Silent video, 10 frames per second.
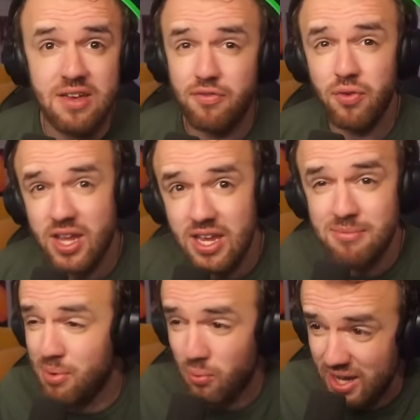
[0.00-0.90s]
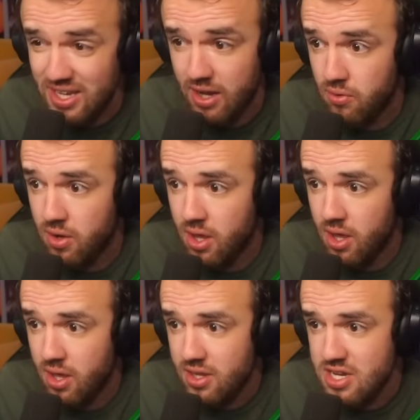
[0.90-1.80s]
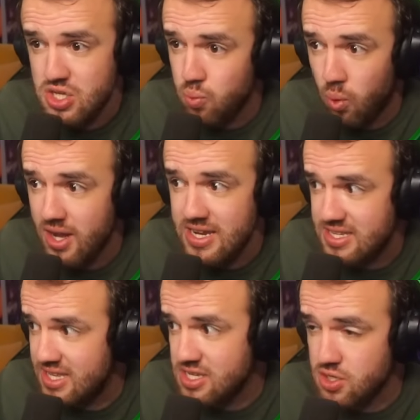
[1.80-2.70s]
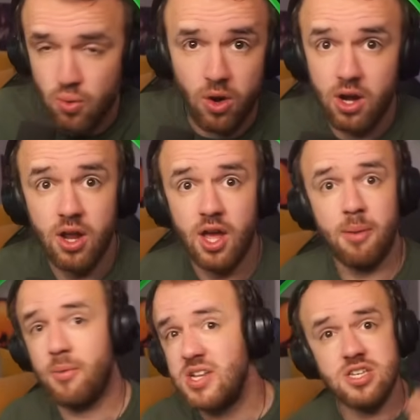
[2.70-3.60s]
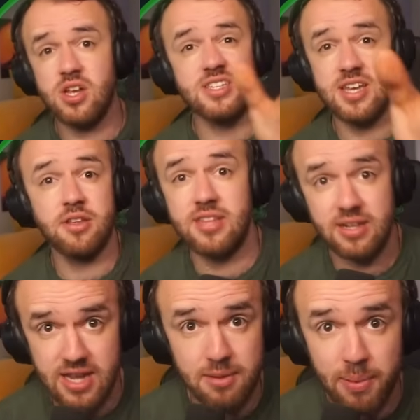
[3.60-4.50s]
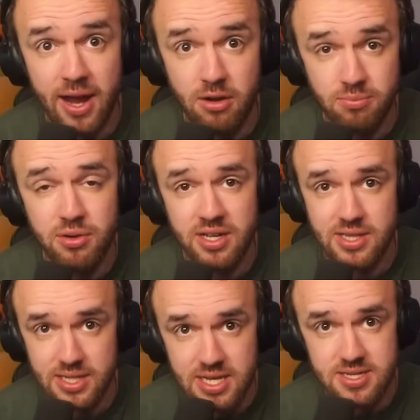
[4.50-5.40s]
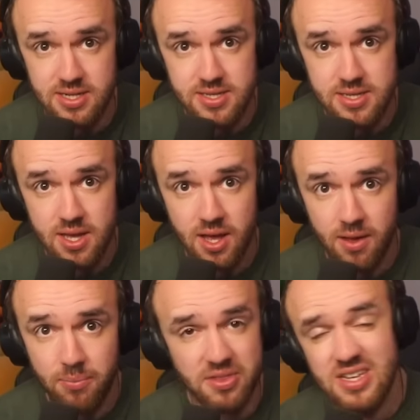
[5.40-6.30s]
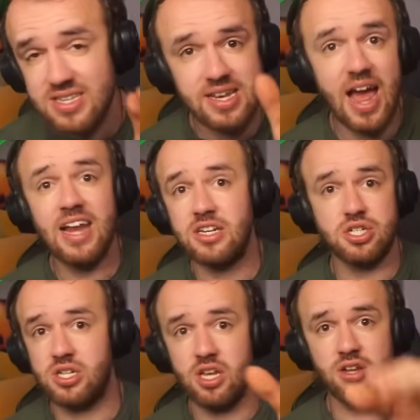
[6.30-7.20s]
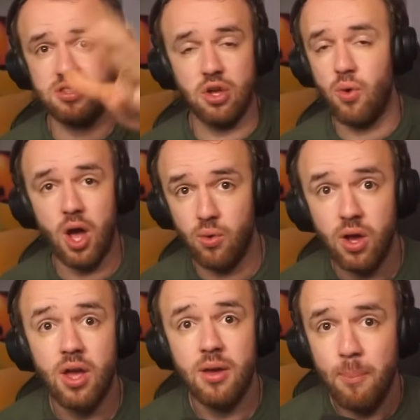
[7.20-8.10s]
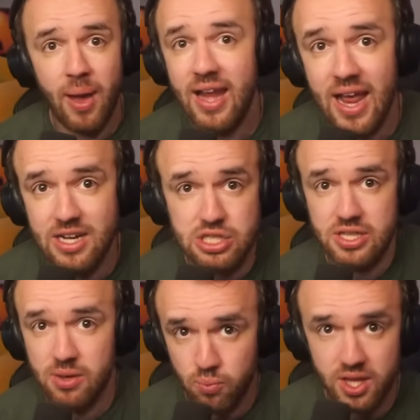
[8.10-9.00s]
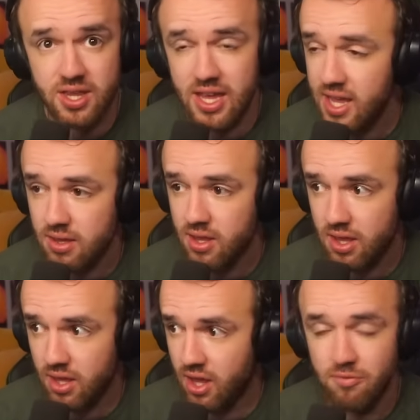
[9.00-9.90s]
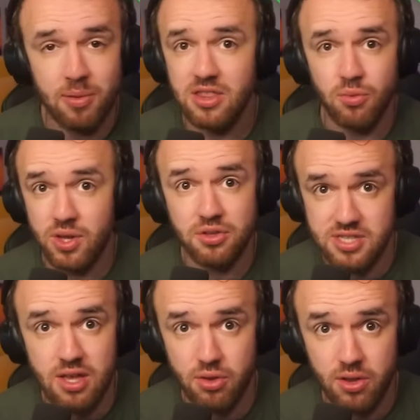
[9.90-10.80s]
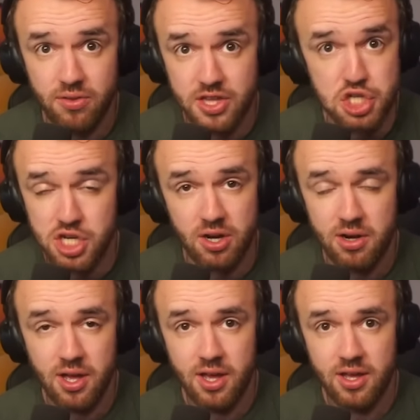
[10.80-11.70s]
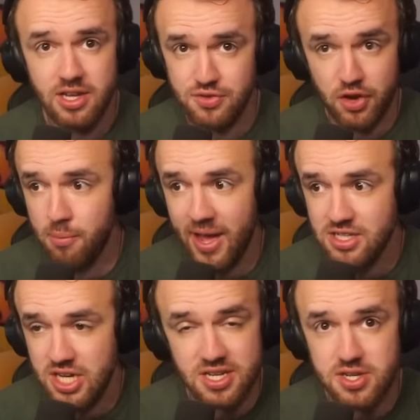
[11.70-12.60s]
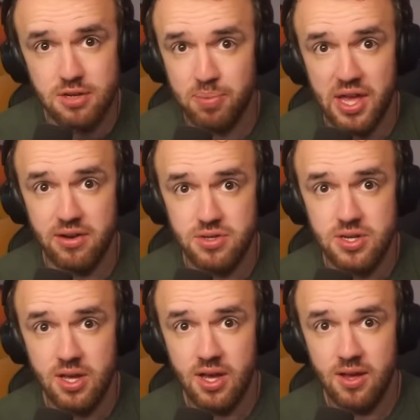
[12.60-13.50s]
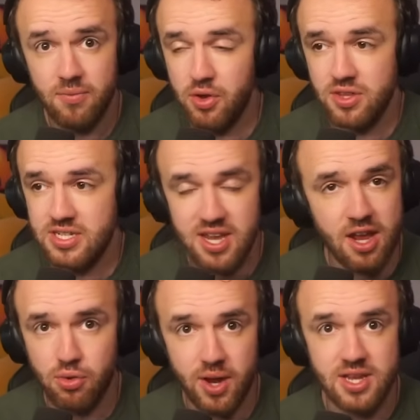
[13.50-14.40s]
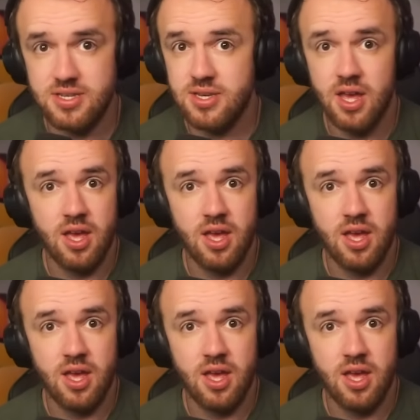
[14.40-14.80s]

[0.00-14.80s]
freaking Mourinho. Because what is this score? We saw Celtic take Bayern Munich the distance, but this Scottish, duo might actually really have been the real deal this year, because Fenerbahce has good players. They're in the title race,